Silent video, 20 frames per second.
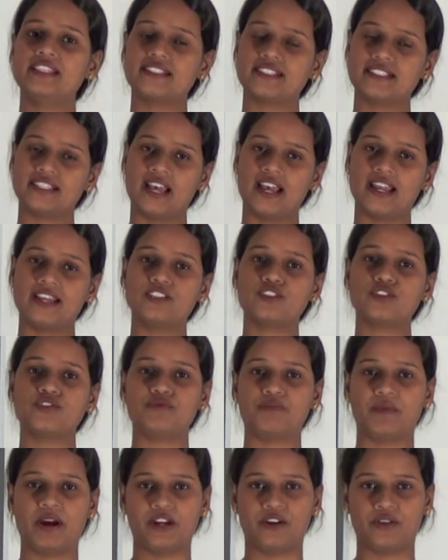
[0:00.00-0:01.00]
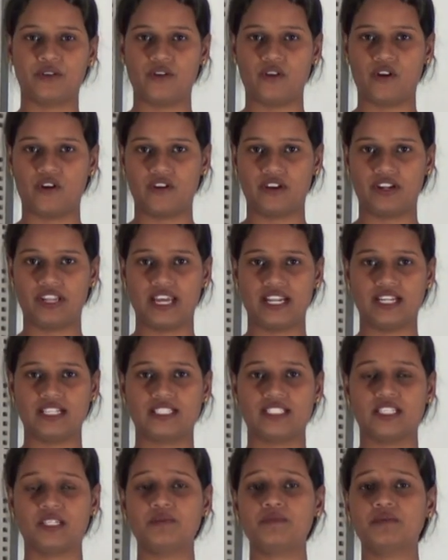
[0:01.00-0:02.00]
the size of
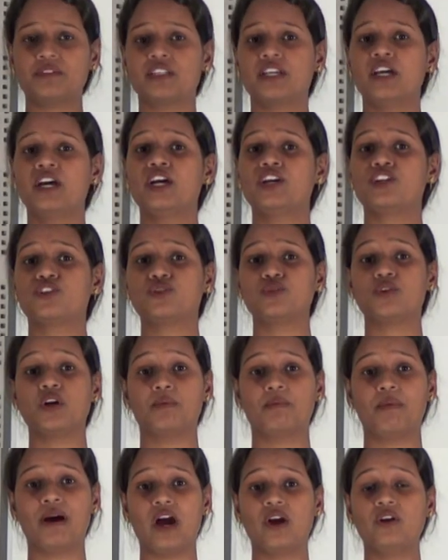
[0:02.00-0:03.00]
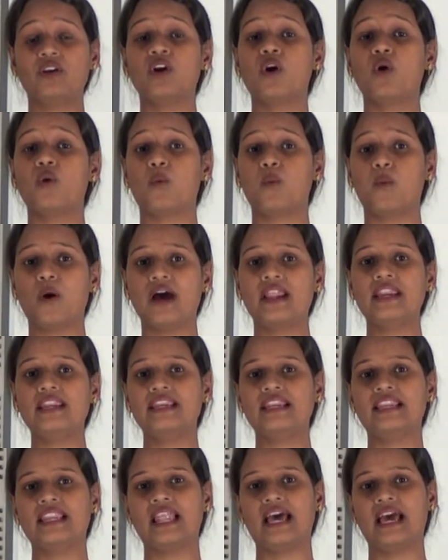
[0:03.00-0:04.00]
microorganisms to about
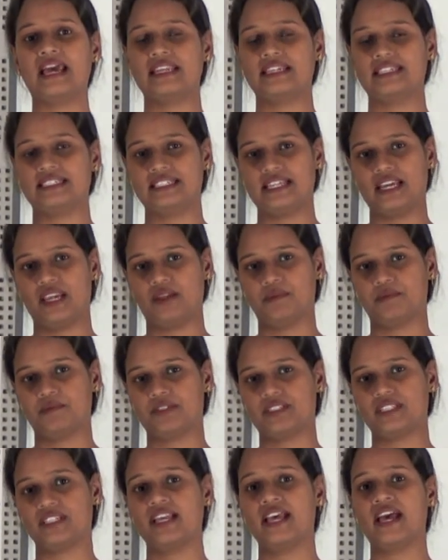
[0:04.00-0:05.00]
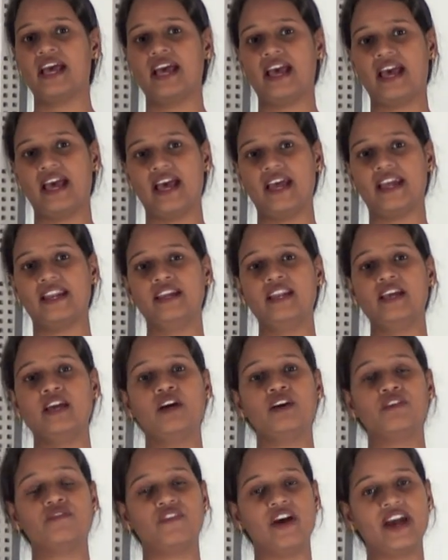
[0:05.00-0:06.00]
1 lakh times, and
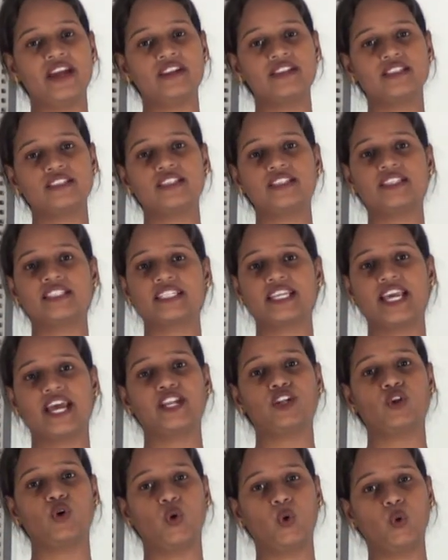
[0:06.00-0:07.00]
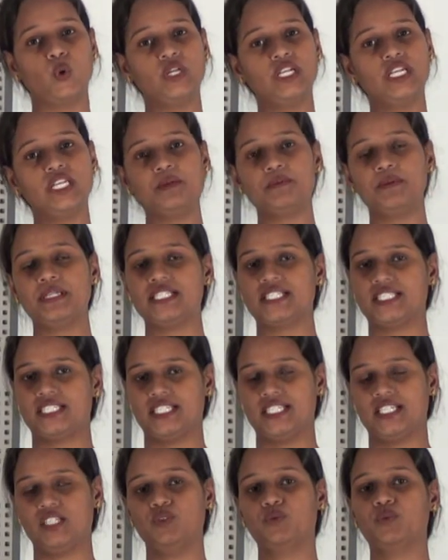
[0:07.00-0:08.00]
viruses can only be
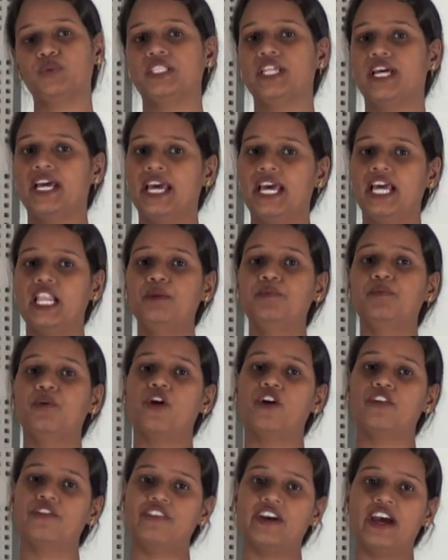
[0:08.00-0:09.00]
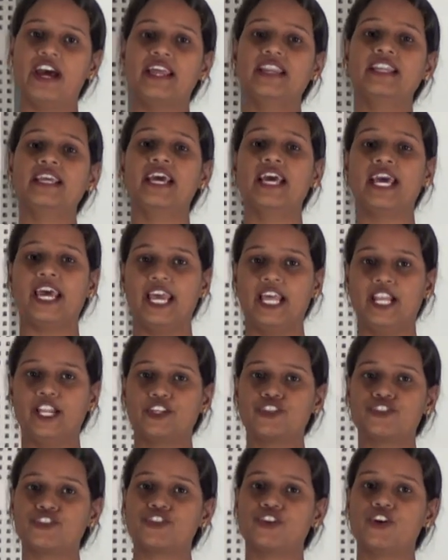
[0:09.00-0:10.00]
seen with the help of an
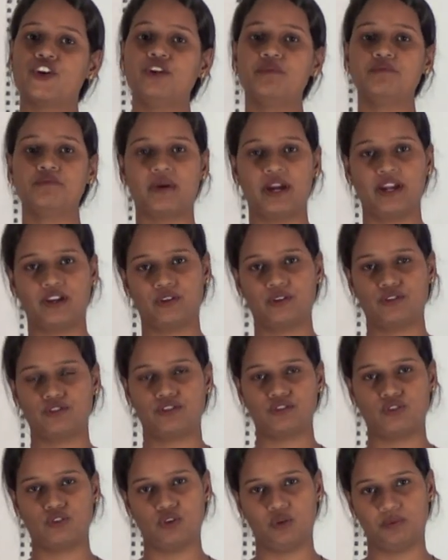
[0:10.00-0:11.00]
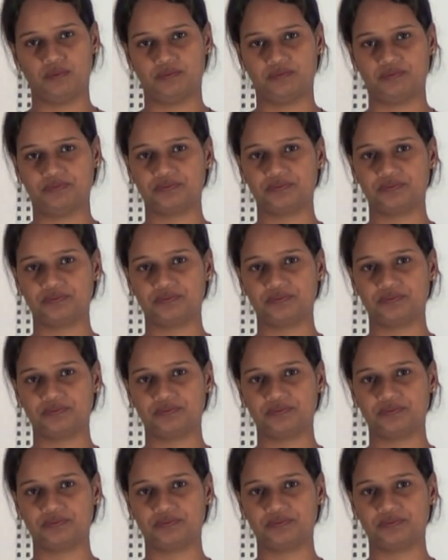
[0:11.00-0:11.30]
electron microscope.